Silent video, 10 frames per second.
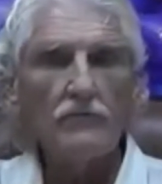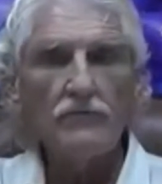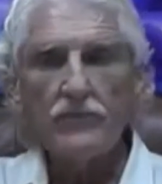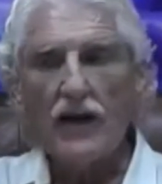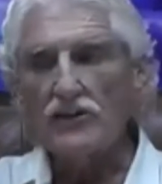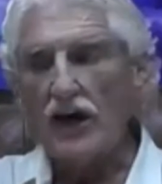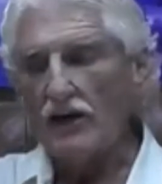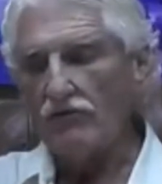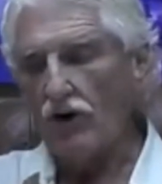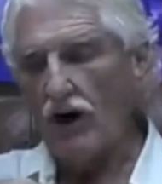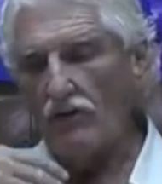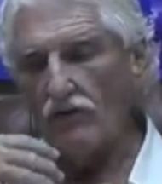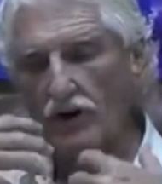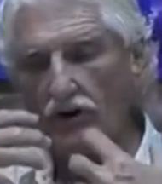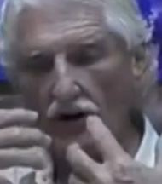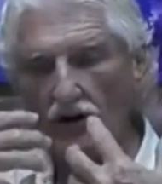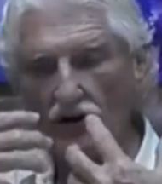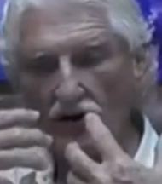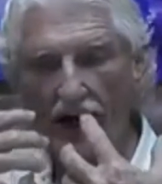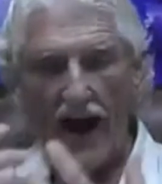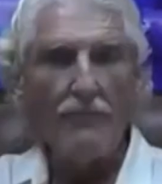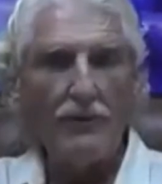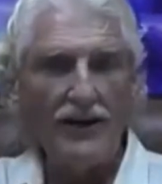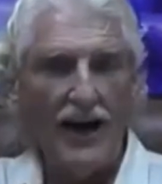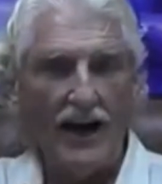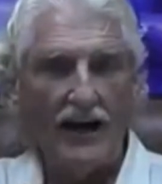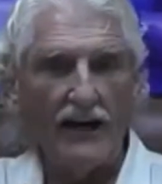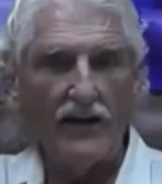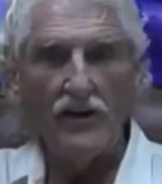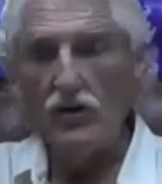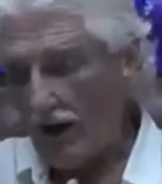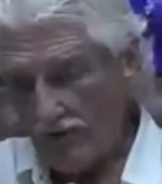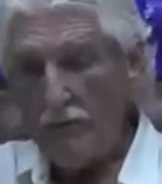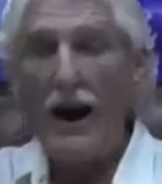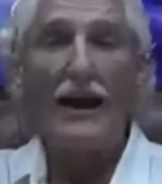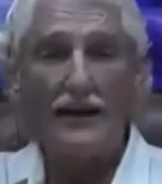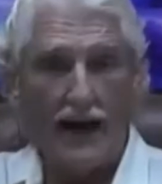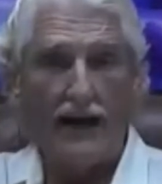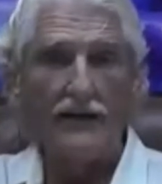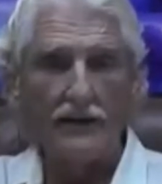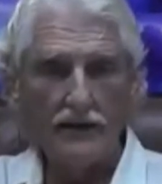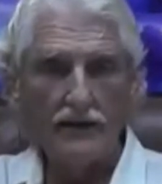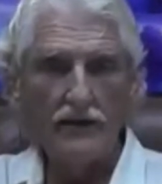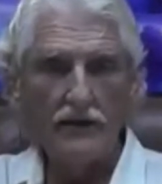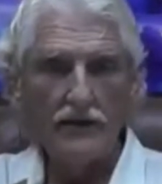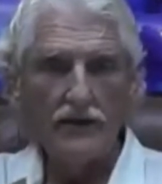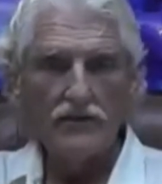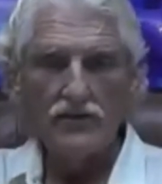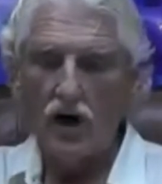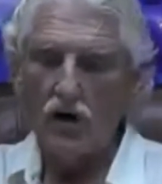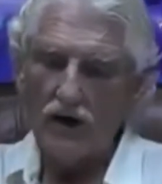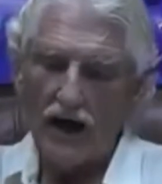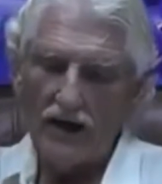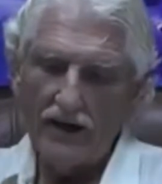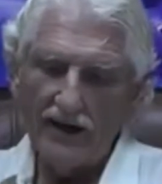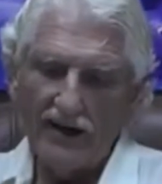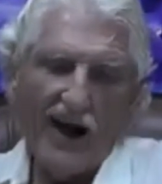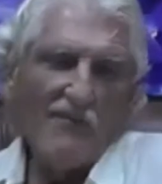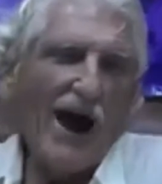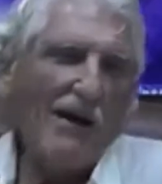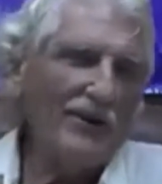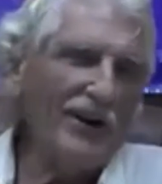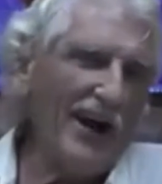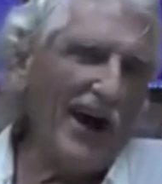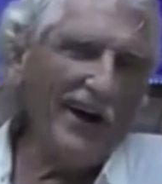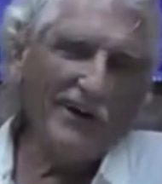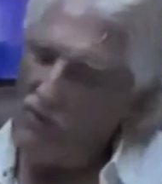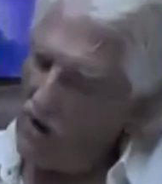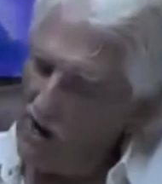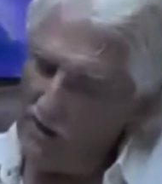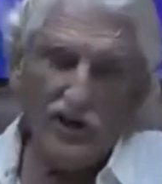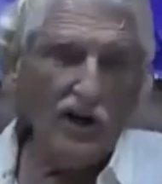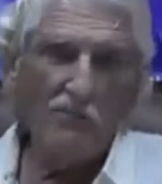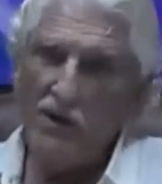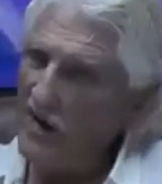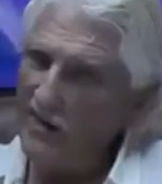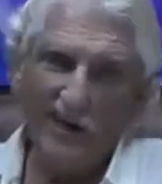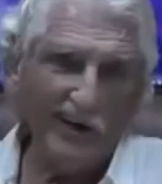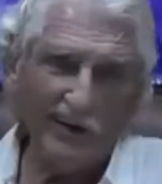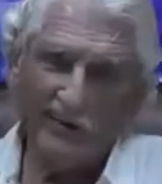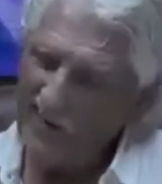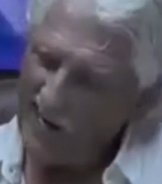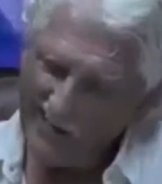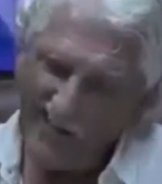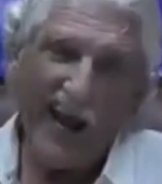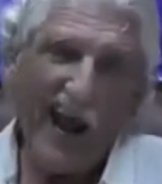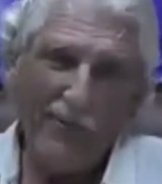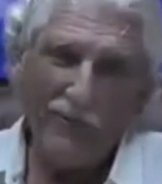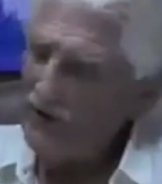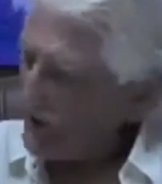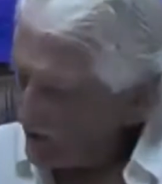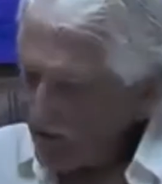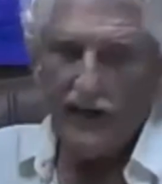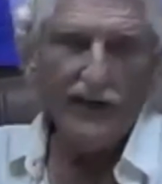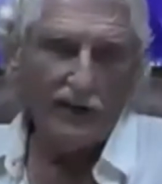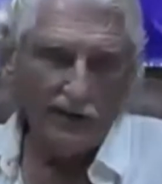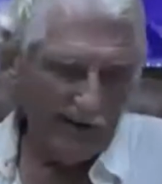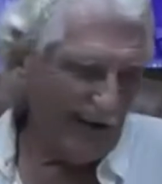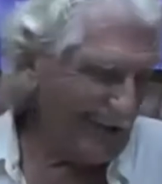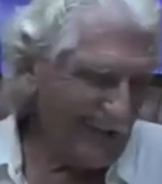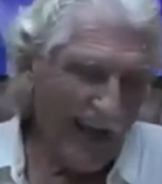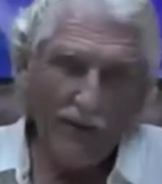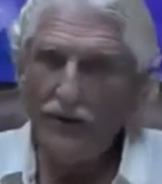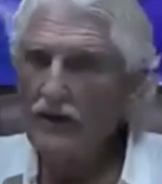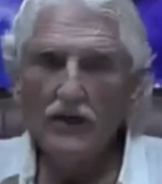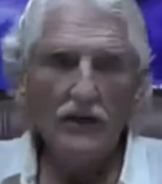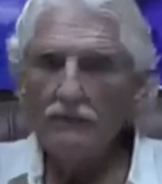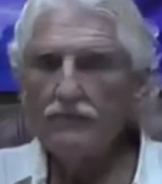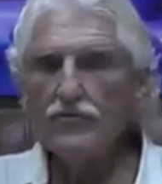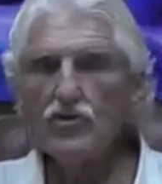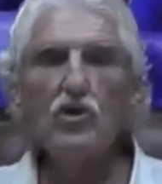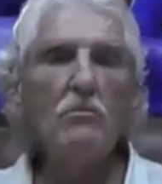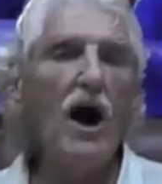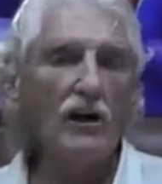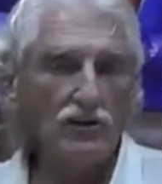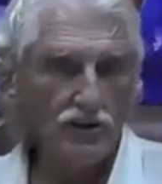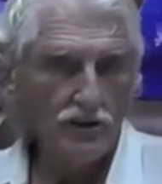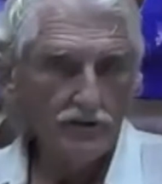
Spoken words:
That's like for every happy day, you have a bad day. So like, I'm happy today, tomorrow's going to be a killer. Next day happy, next day killer. Next day have too much